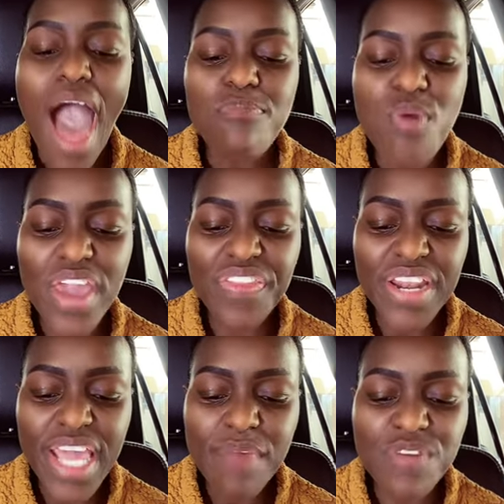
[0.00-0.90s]
I pray
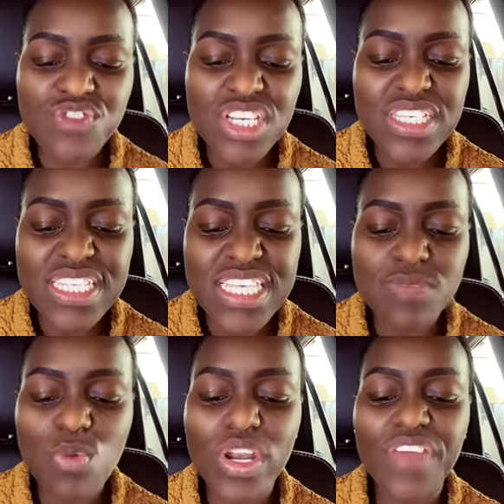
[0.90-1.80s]
in the name of Jesus
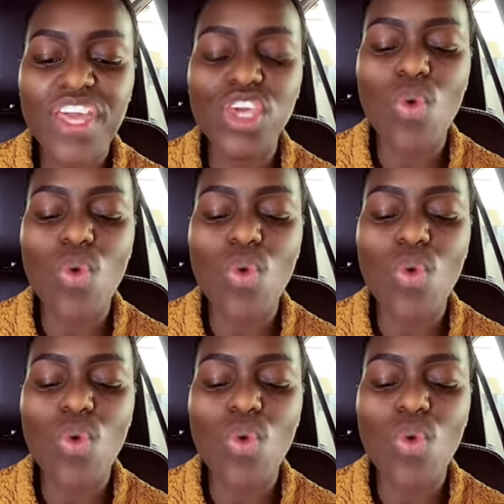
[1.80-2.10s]
this morning